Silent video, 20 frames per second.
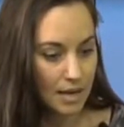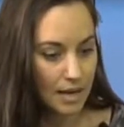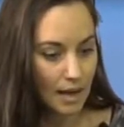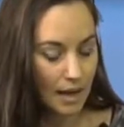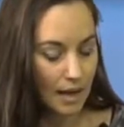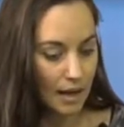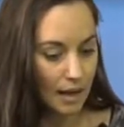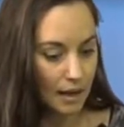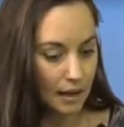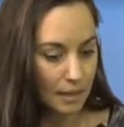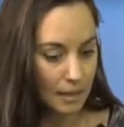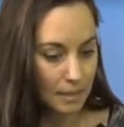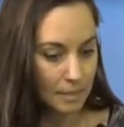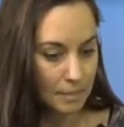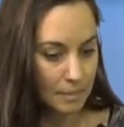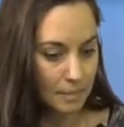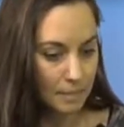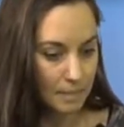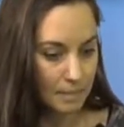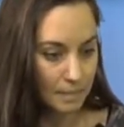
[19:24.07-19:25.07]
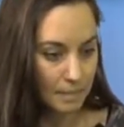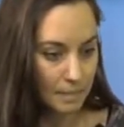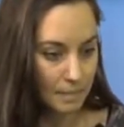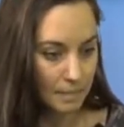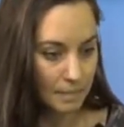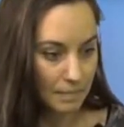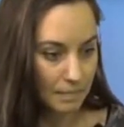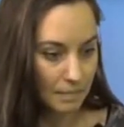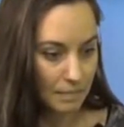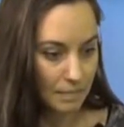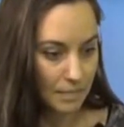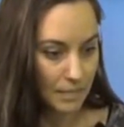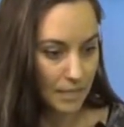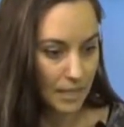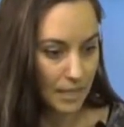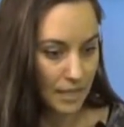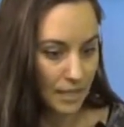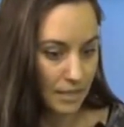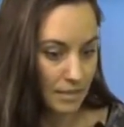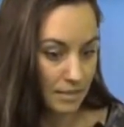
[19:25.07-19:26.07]

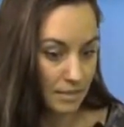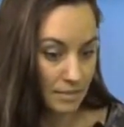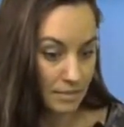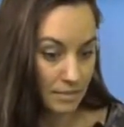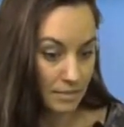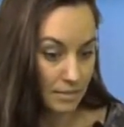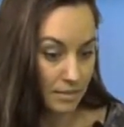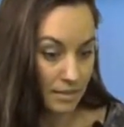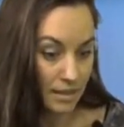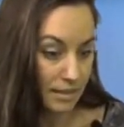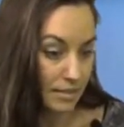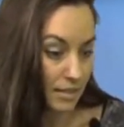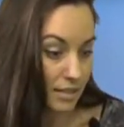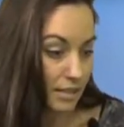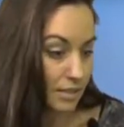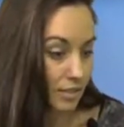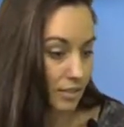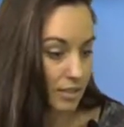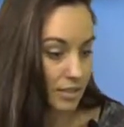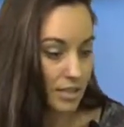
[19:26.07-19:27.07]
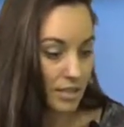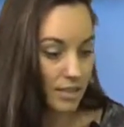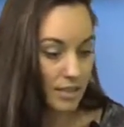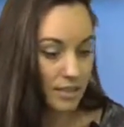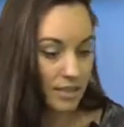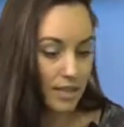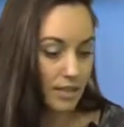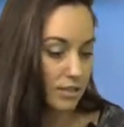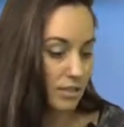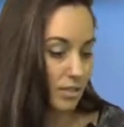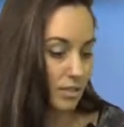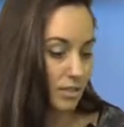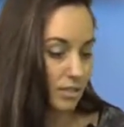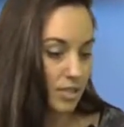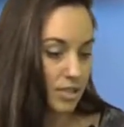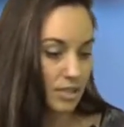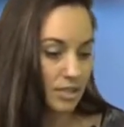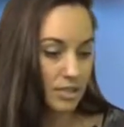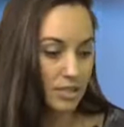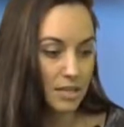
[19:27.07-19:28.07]
And that's it. There's nothing else. It's
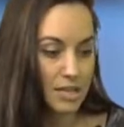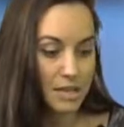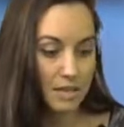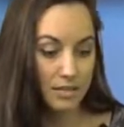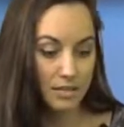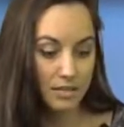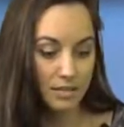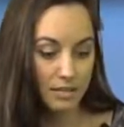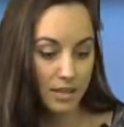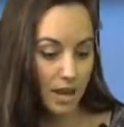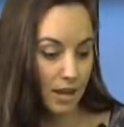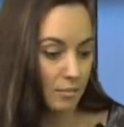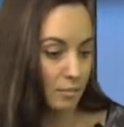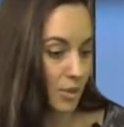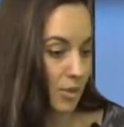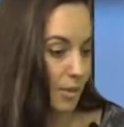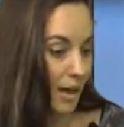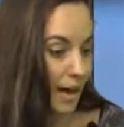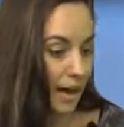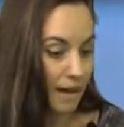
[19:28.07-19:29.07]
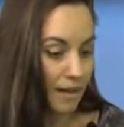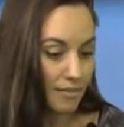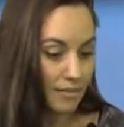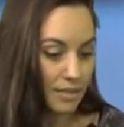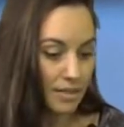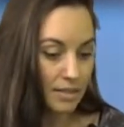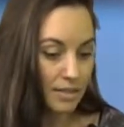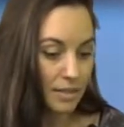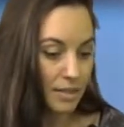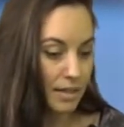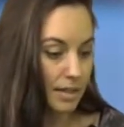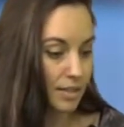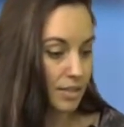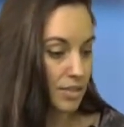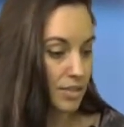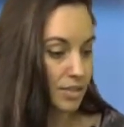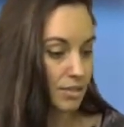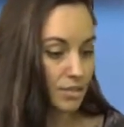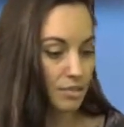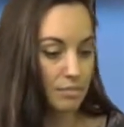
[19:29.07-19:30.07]
just the time you have and the
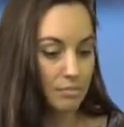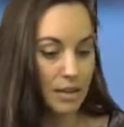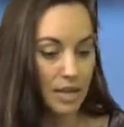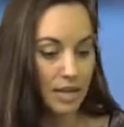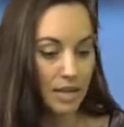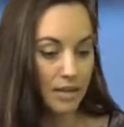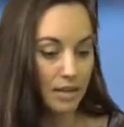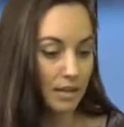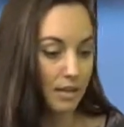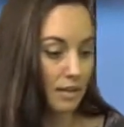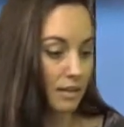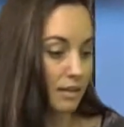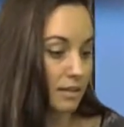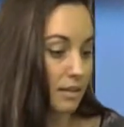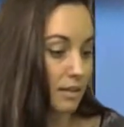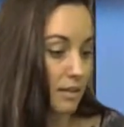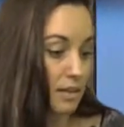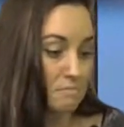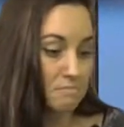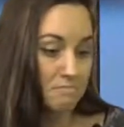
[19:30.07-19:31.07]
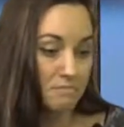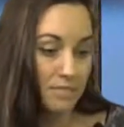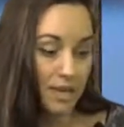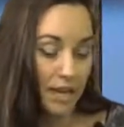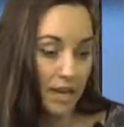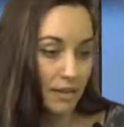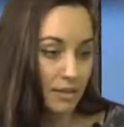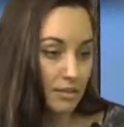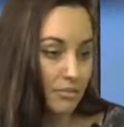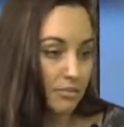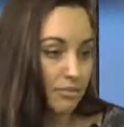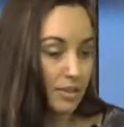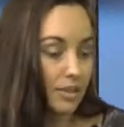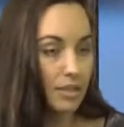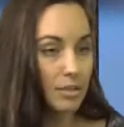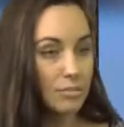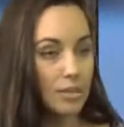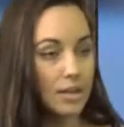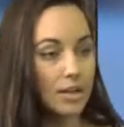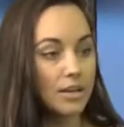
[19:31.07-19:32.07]
connections you make and how you
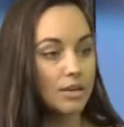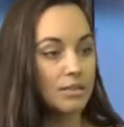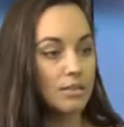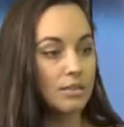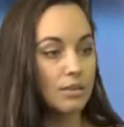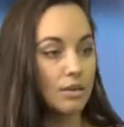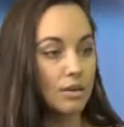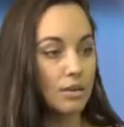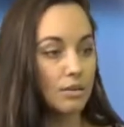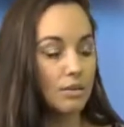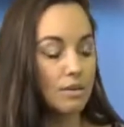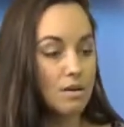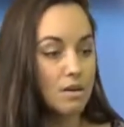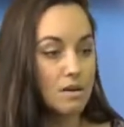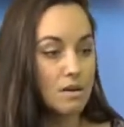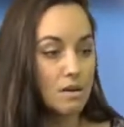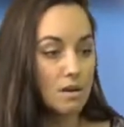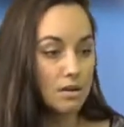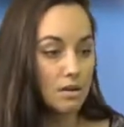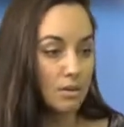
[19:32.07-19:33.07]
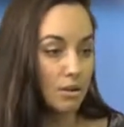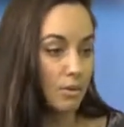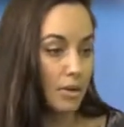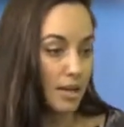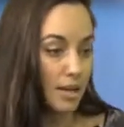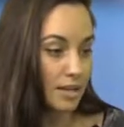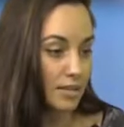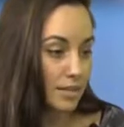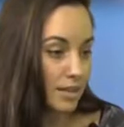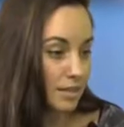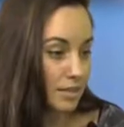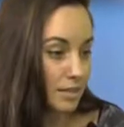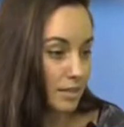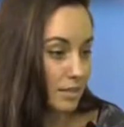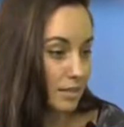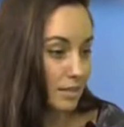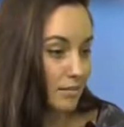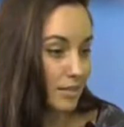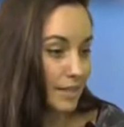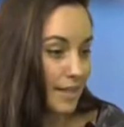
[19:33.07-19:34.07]
feel about it. So no one else has to
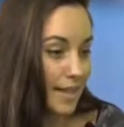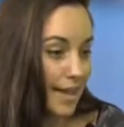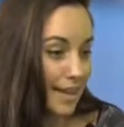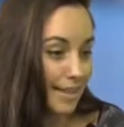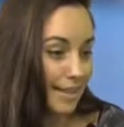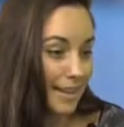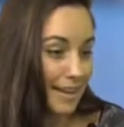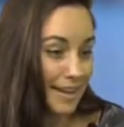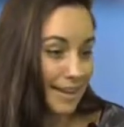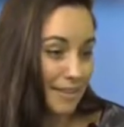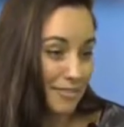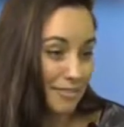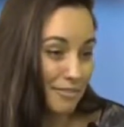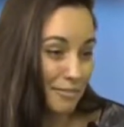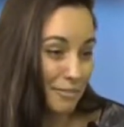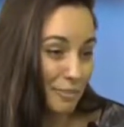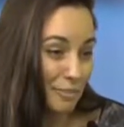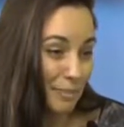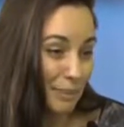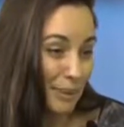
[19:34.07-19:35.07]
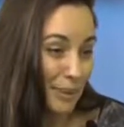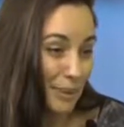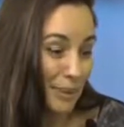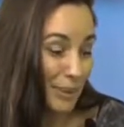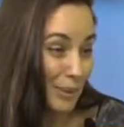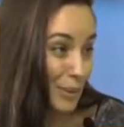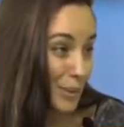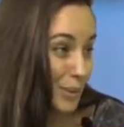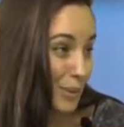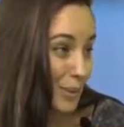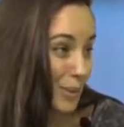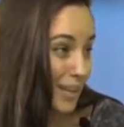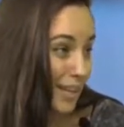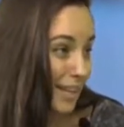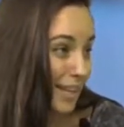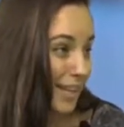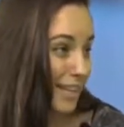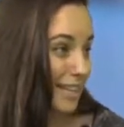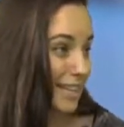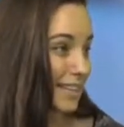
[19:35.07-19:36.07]
live in that life but you.
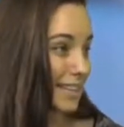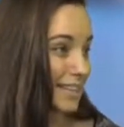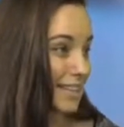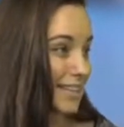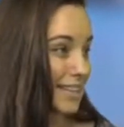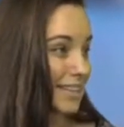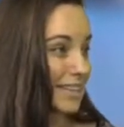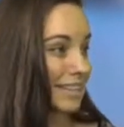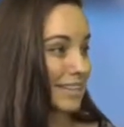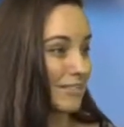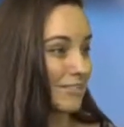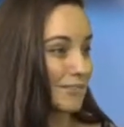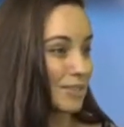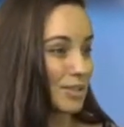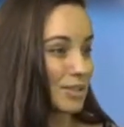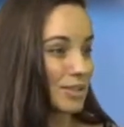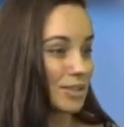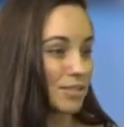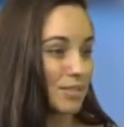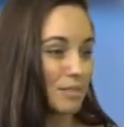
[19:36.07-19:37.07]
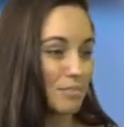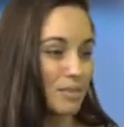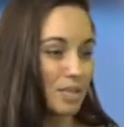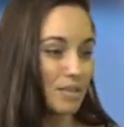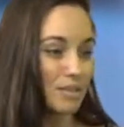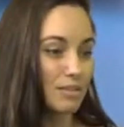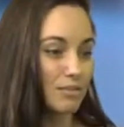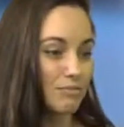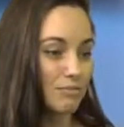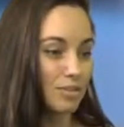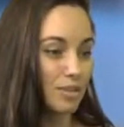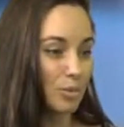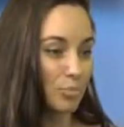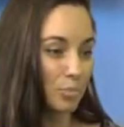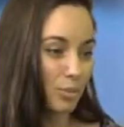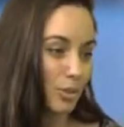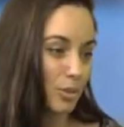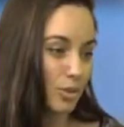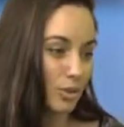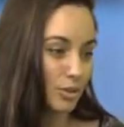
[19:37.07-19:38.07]
And I think if there's something you feel
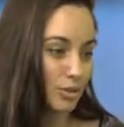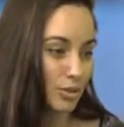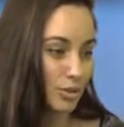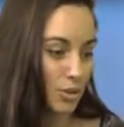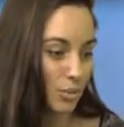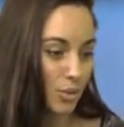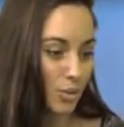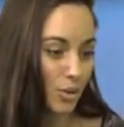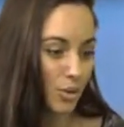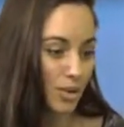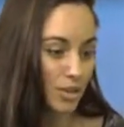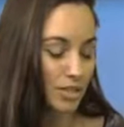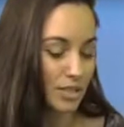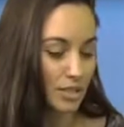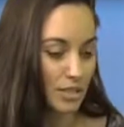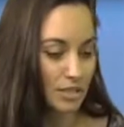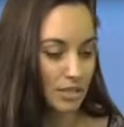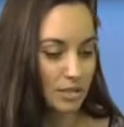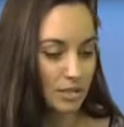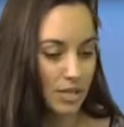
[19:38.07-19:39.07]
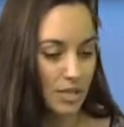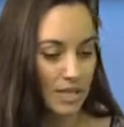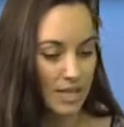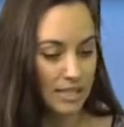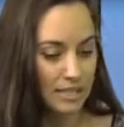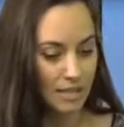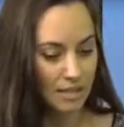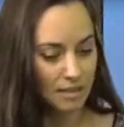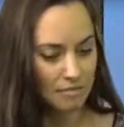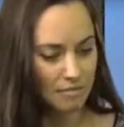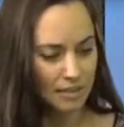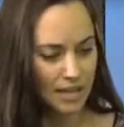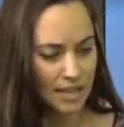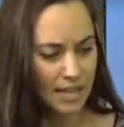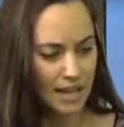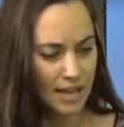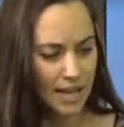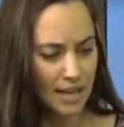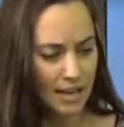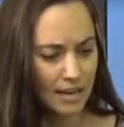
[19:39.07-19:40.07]
pulled towards and you can identify
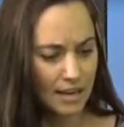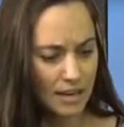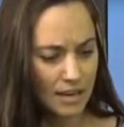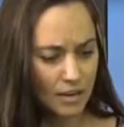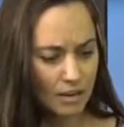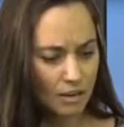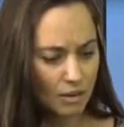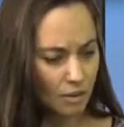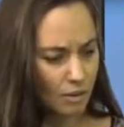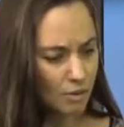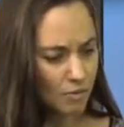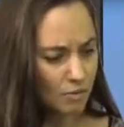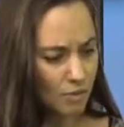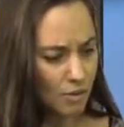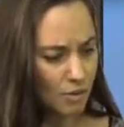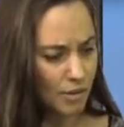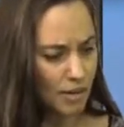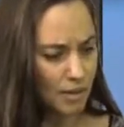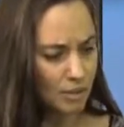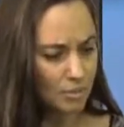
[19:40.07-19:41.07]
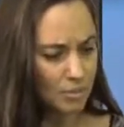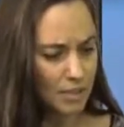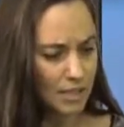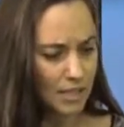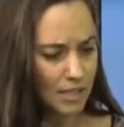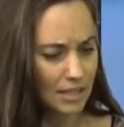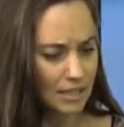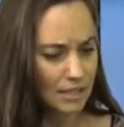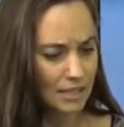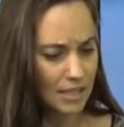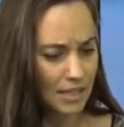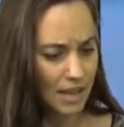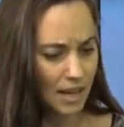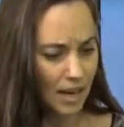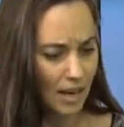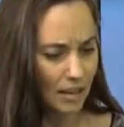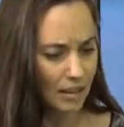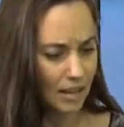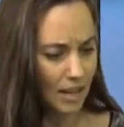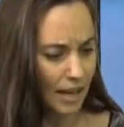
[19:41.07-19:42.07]
that, go for it. Because
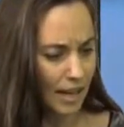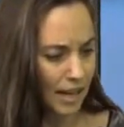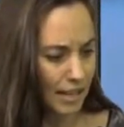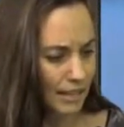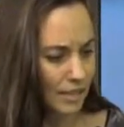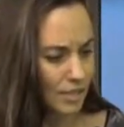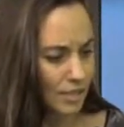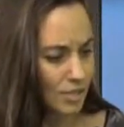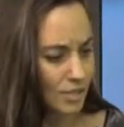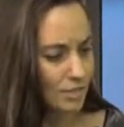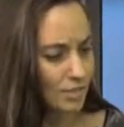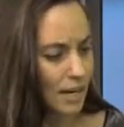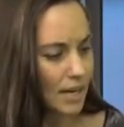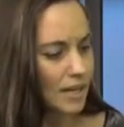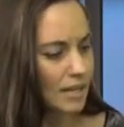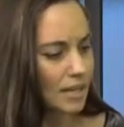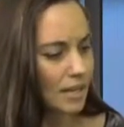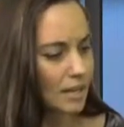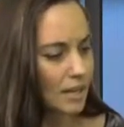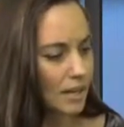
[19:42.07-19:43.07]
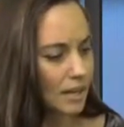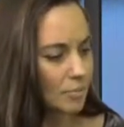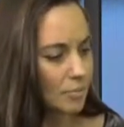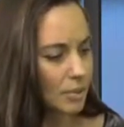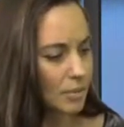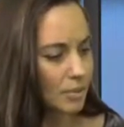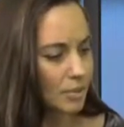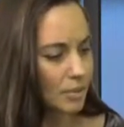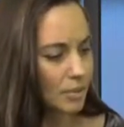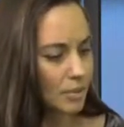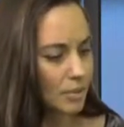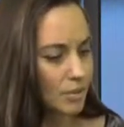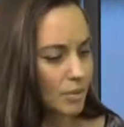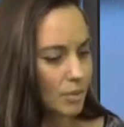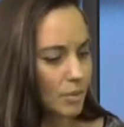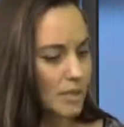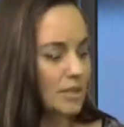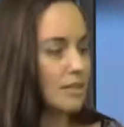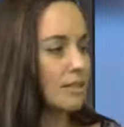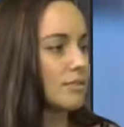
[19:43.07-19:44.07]
I think you're right. A lot of people don't
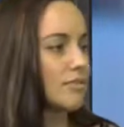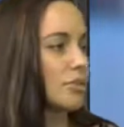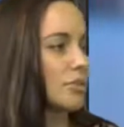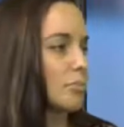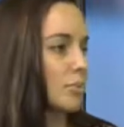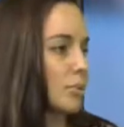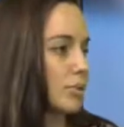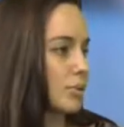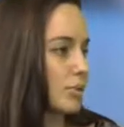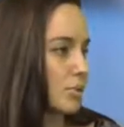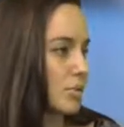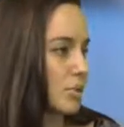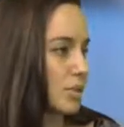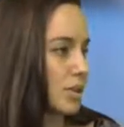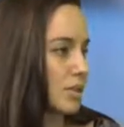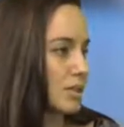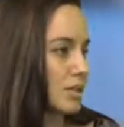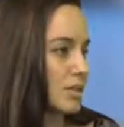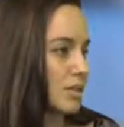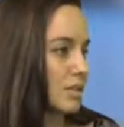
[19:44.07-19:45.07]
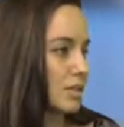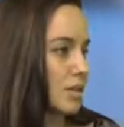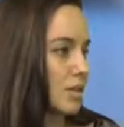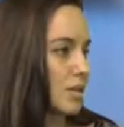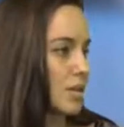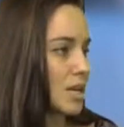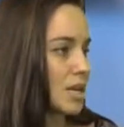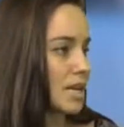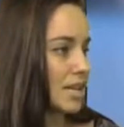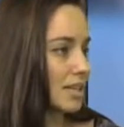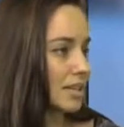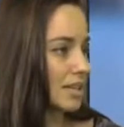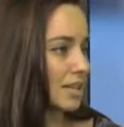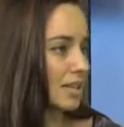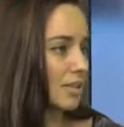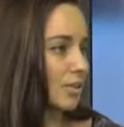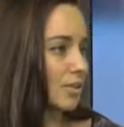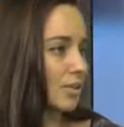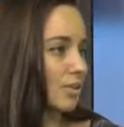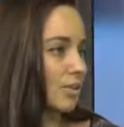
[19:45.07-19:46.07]
know what they feel pulled towards. And so
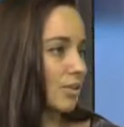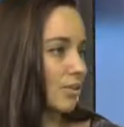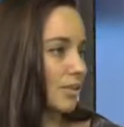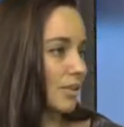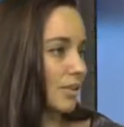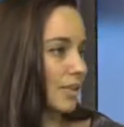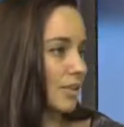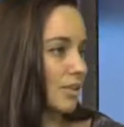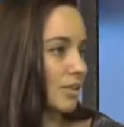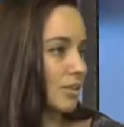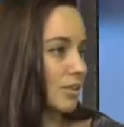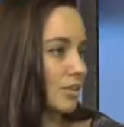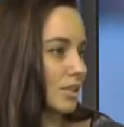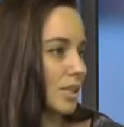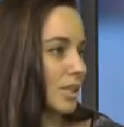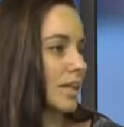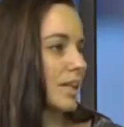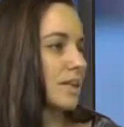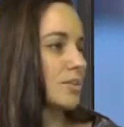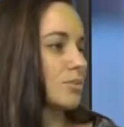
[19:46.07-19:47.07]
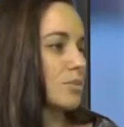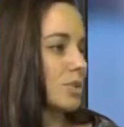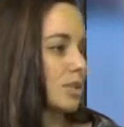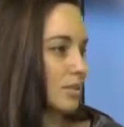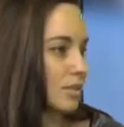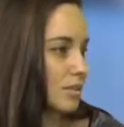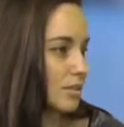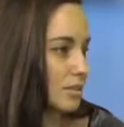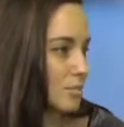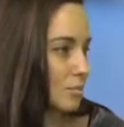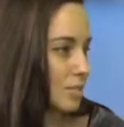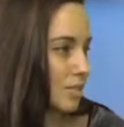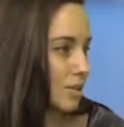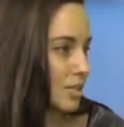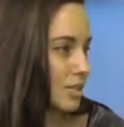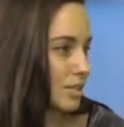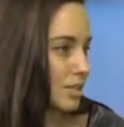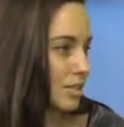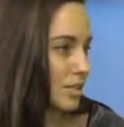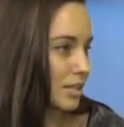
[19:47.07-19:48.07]
they don't connect with their
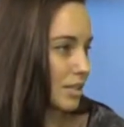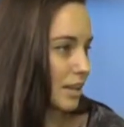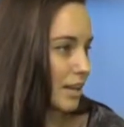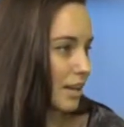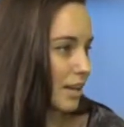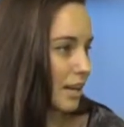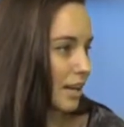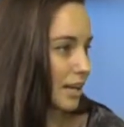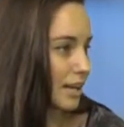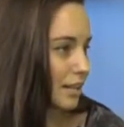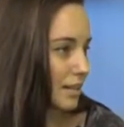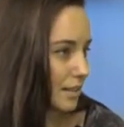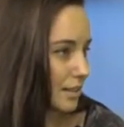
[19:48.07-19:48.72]
inspiration. And